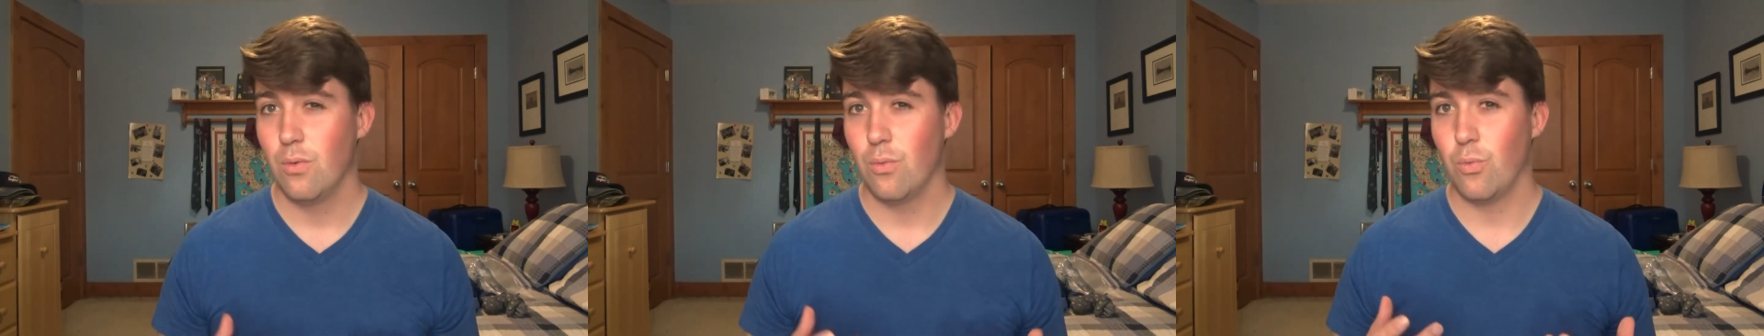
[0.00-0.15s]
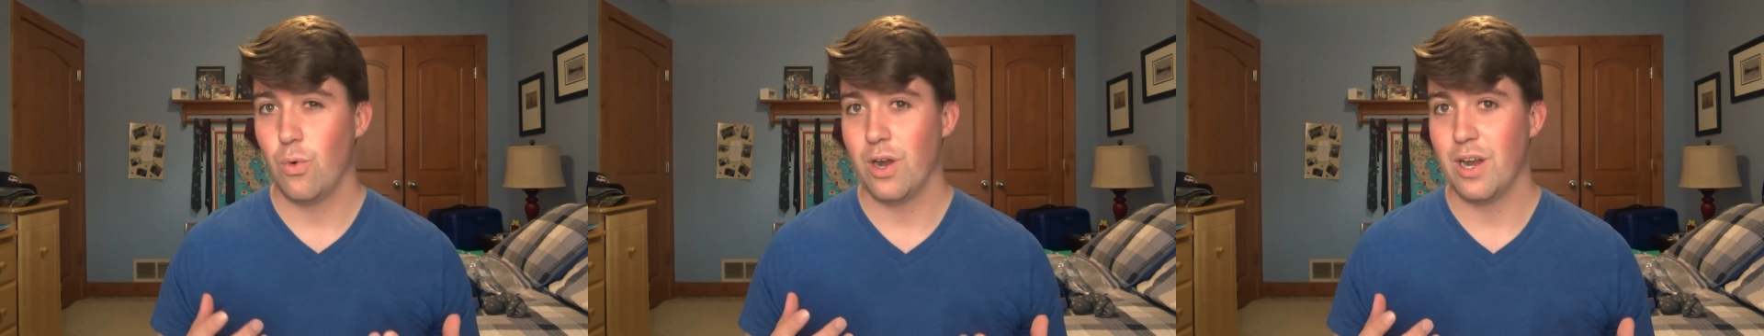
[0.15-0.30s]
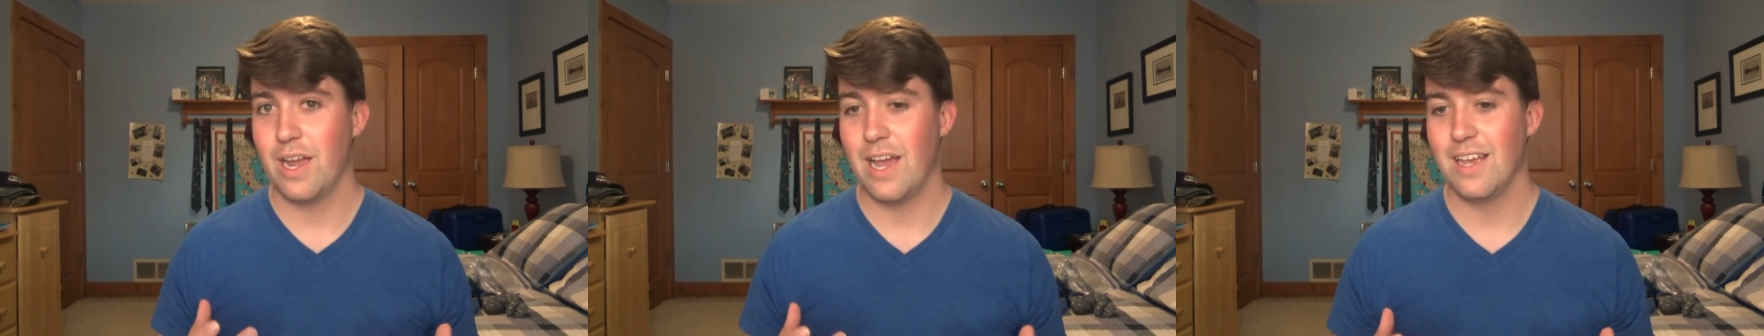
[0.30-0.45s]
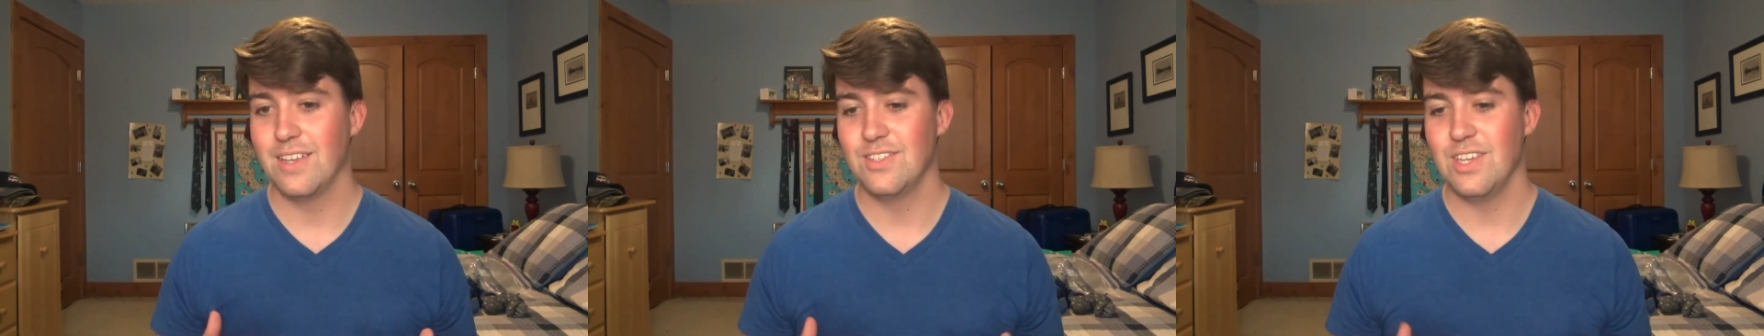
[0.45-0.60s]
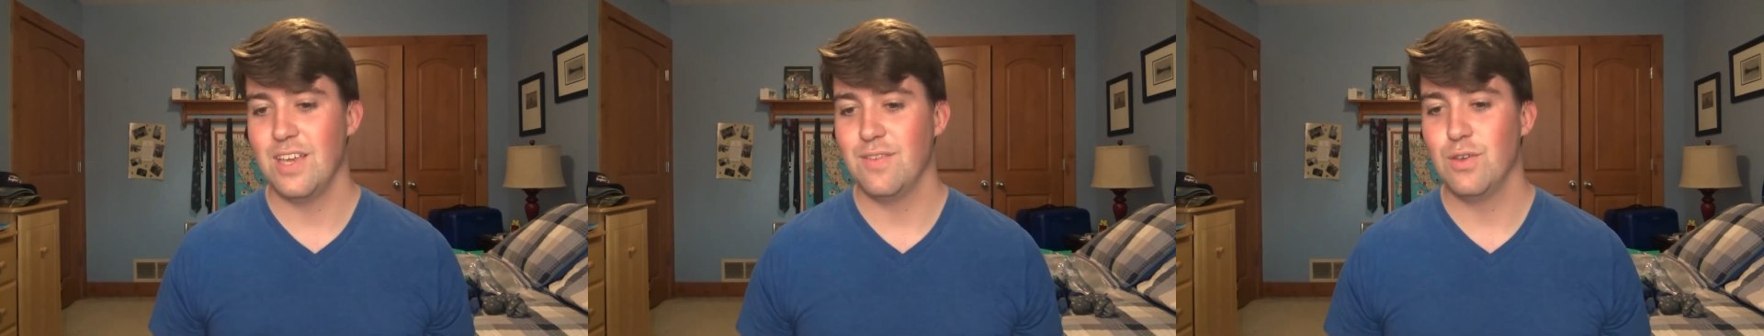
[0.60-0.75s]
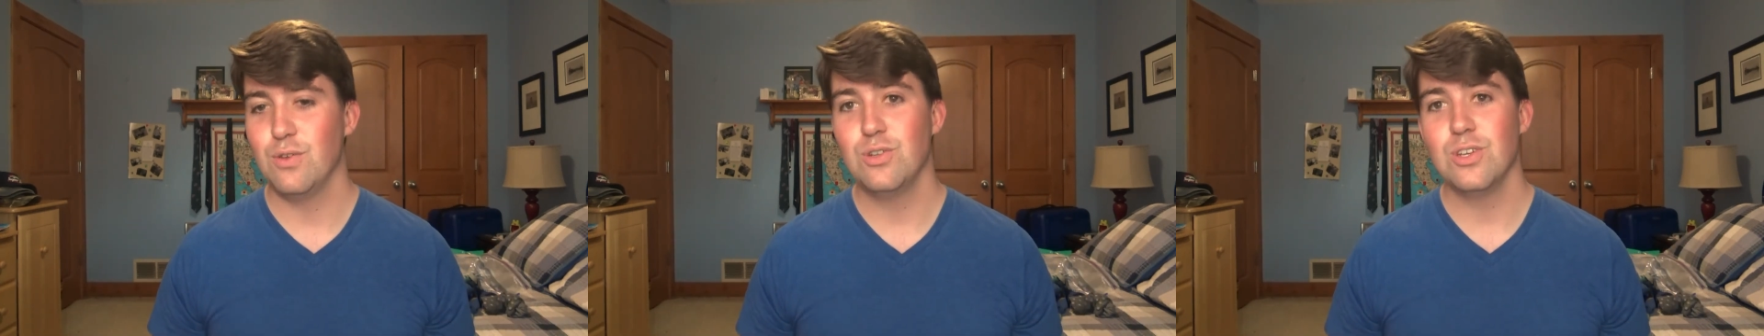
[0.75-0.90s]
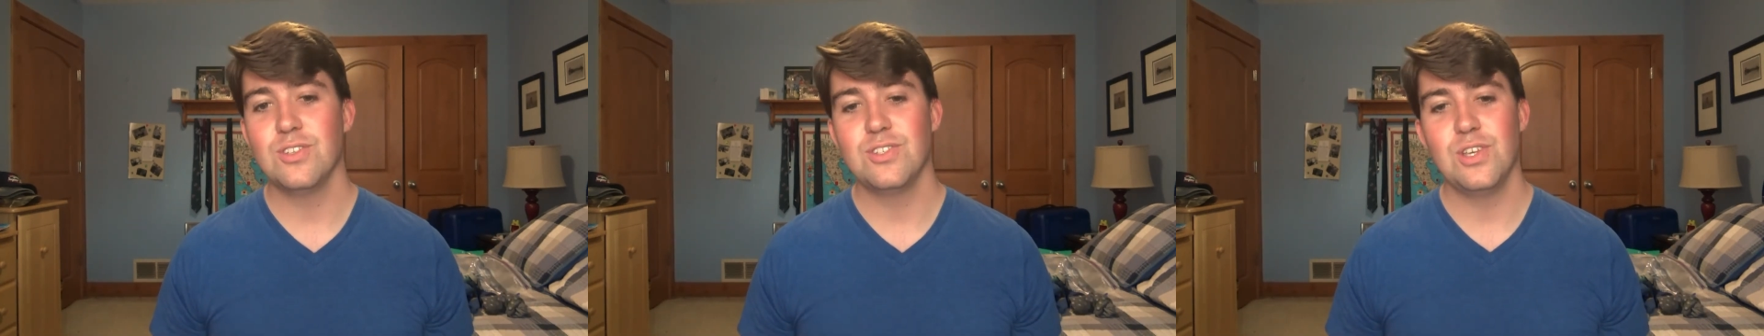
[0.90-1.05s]
Whereas if
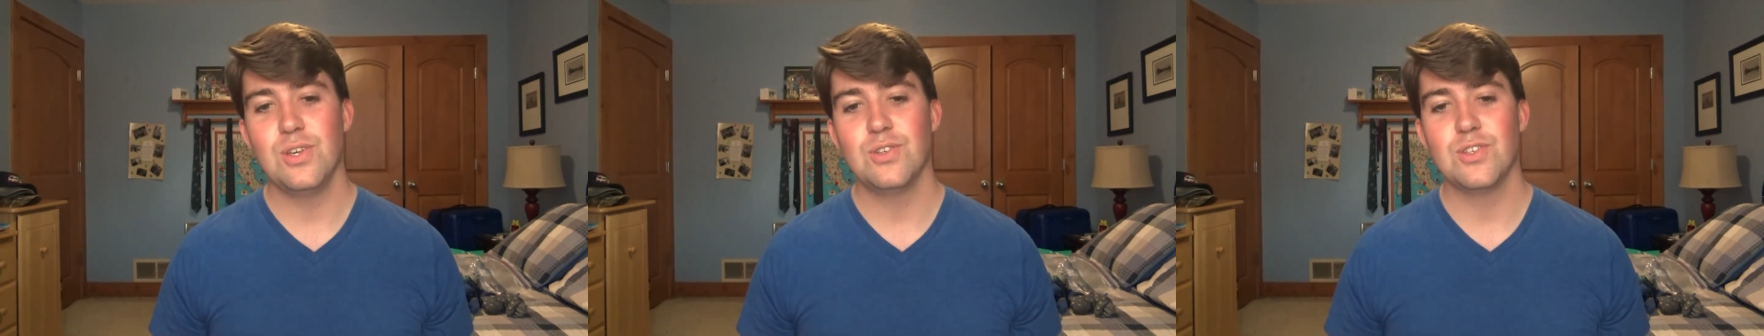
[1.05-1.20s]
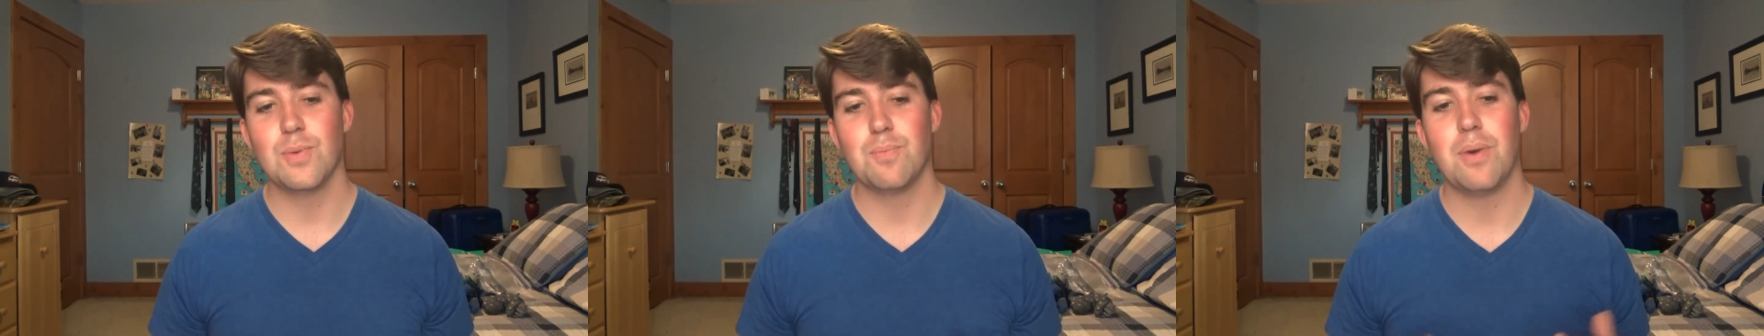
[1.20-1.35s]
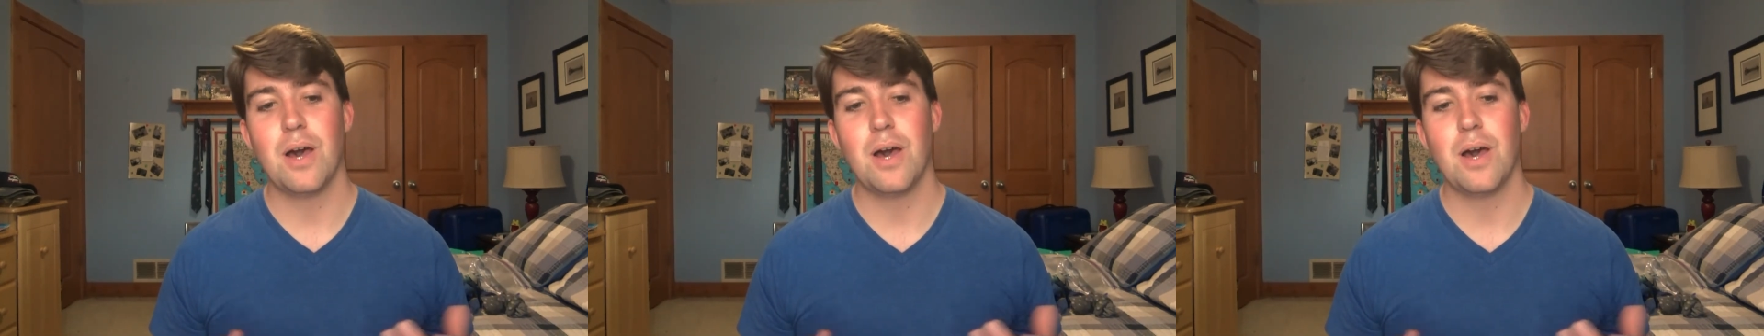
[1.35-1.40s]
you just use a